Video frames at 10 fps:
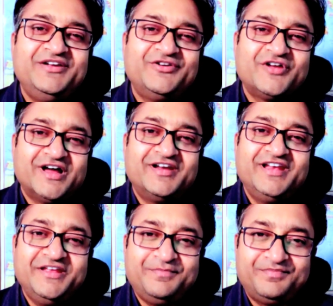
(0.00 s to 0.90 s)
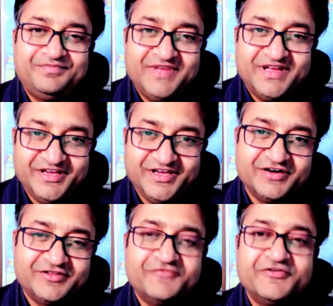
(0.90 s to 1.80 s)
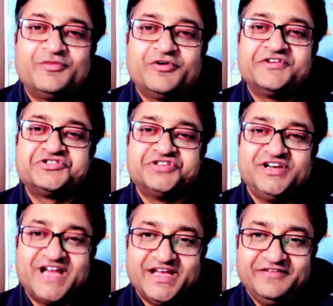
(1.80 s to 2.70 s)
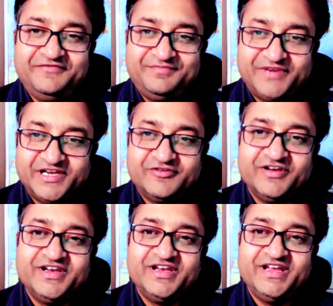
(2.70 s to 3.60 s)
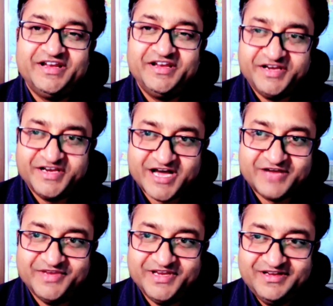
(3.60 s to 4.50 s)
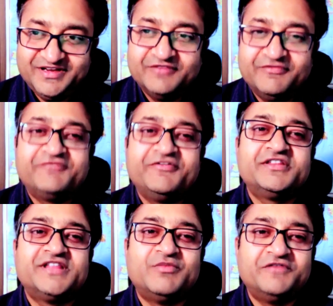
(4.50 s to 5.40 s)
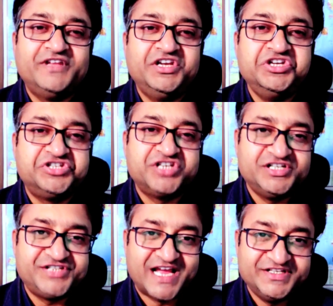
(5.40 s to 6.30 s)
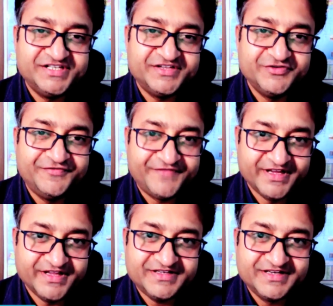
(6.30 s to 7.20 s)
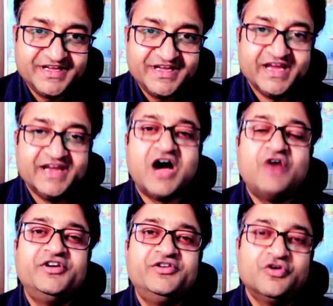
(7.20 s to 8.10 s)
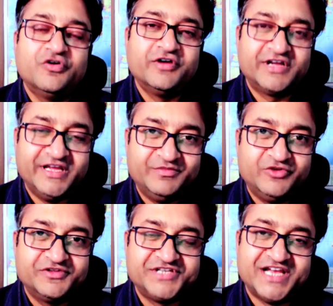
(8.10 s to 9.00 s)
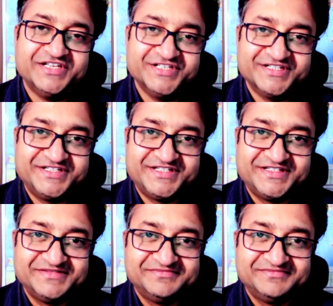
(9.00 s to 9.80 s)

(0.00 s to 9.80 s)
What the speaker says: into your early years of your professional life, particularly in Indian Army, what were some of the initial challenges you faced and how did you overcome those challenges?